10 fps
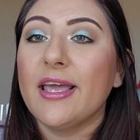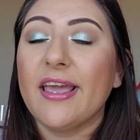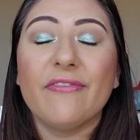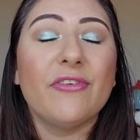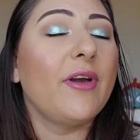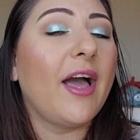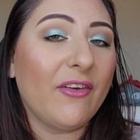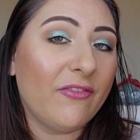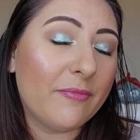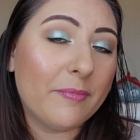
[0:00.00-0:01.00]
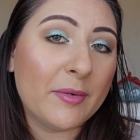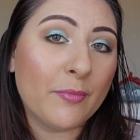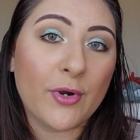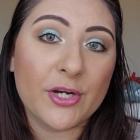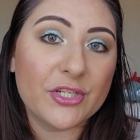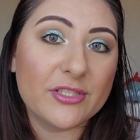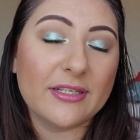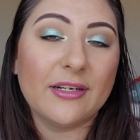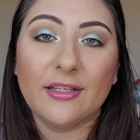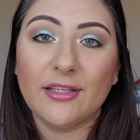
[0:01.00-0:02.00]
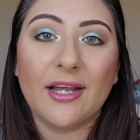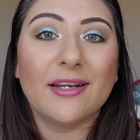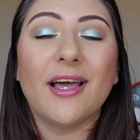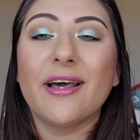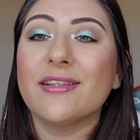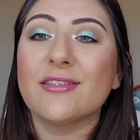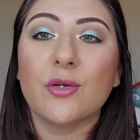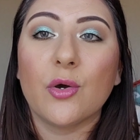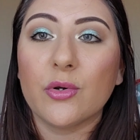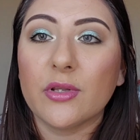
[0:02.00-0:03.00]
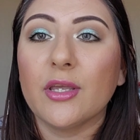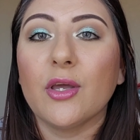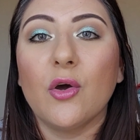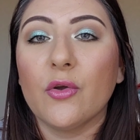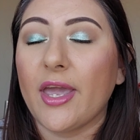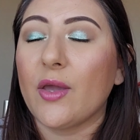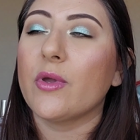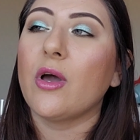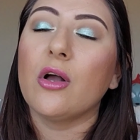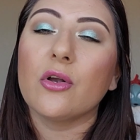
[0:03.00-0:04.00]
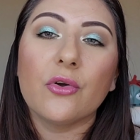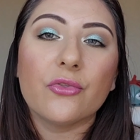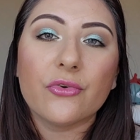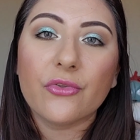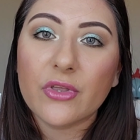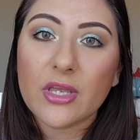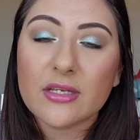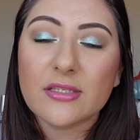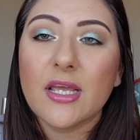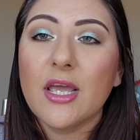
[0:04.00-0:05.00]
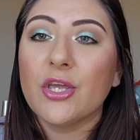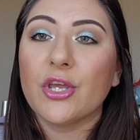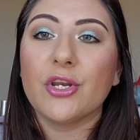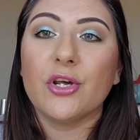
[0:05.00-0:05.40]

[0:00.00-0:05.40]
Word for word: If you have been purchasing a lot, that is totally okay. We all go through things. You